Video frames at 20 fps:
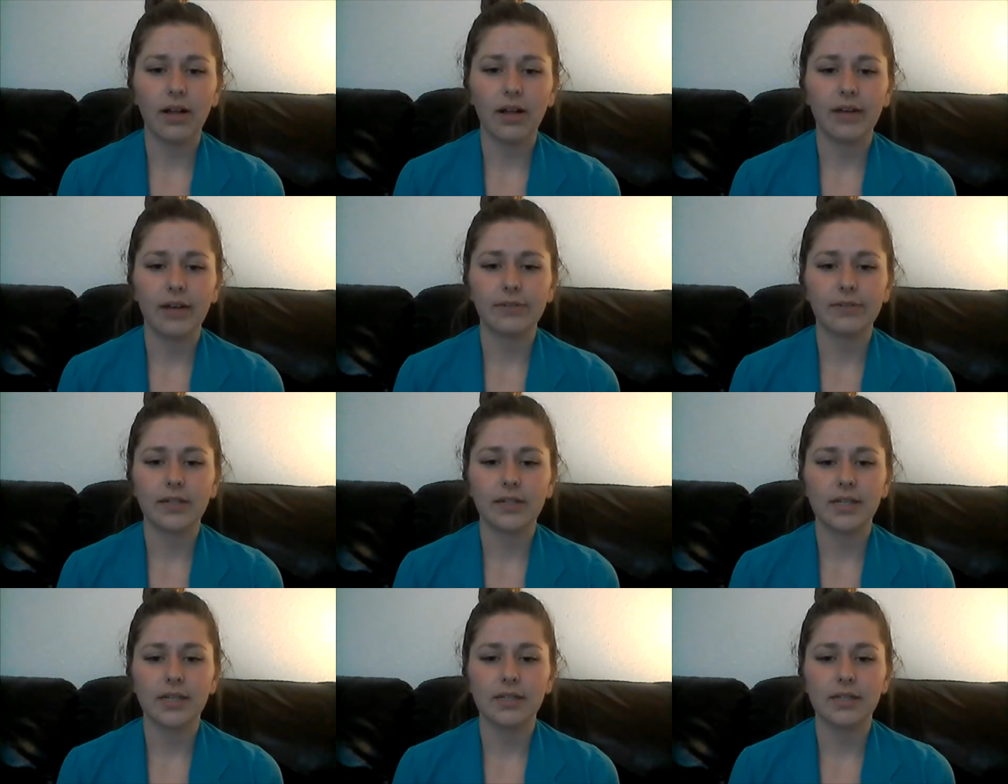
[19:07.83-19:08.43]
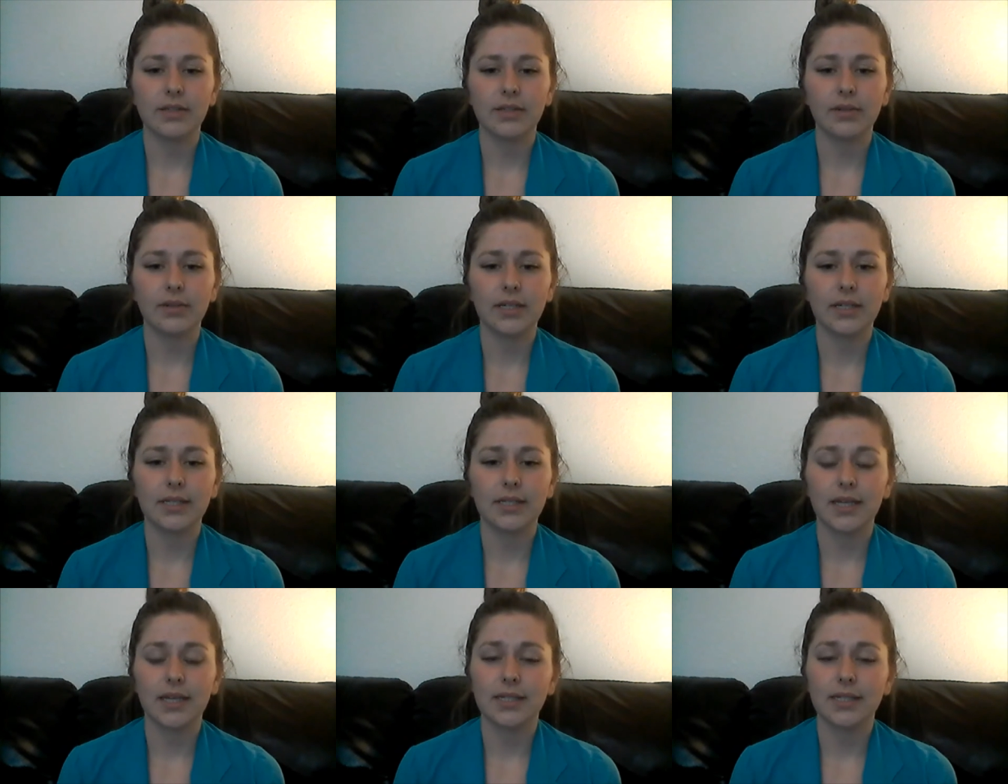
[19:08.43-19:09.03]
I felt as though
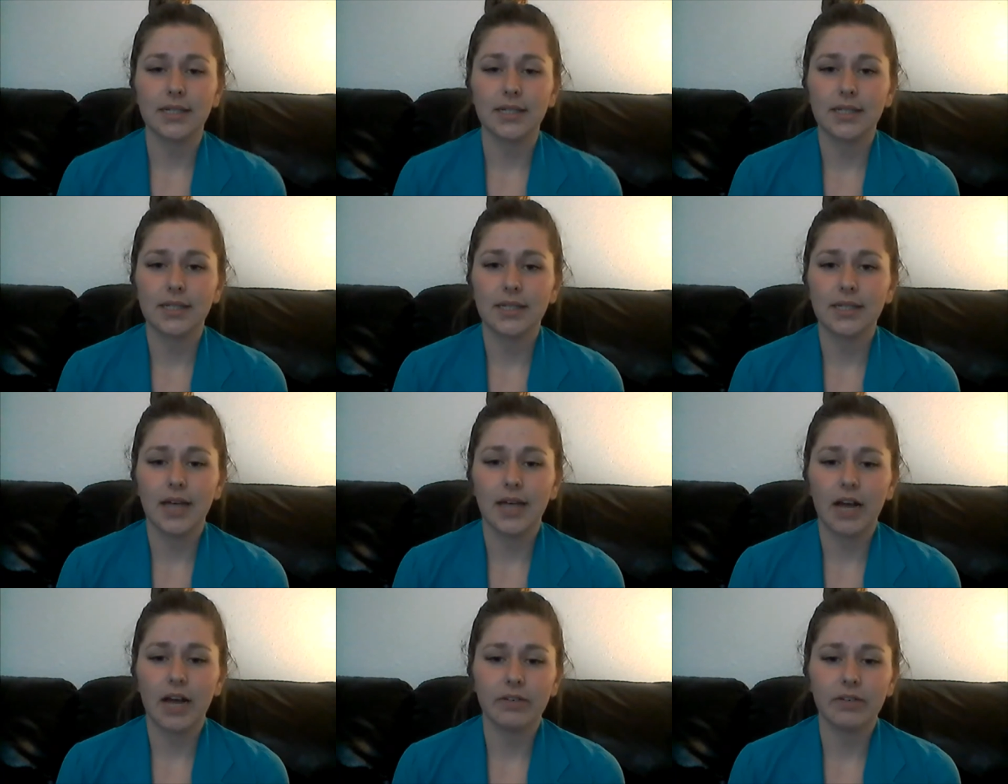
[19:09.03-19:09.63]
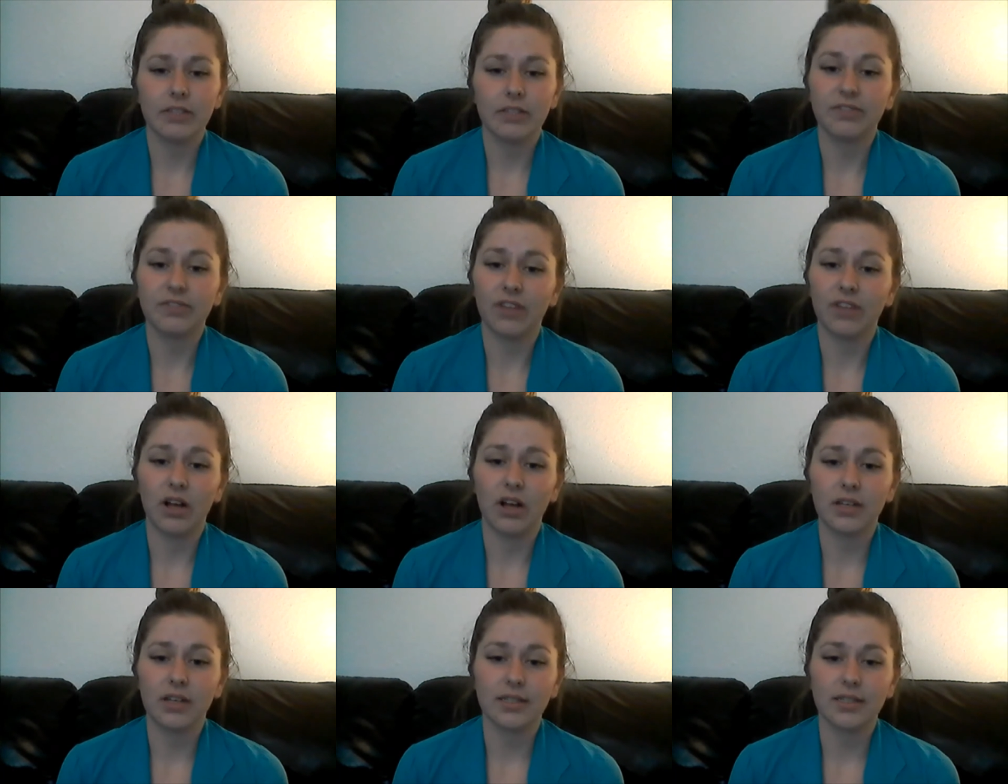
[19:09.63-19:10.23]
this lesson, it did have its
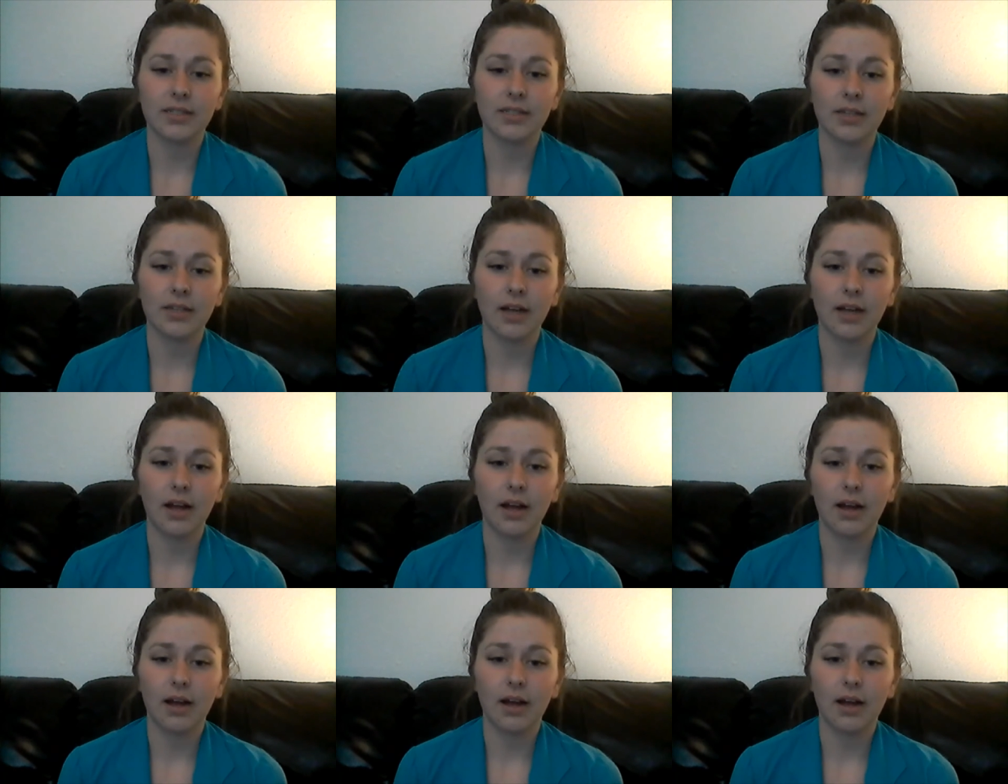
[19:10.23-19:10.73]
flaws and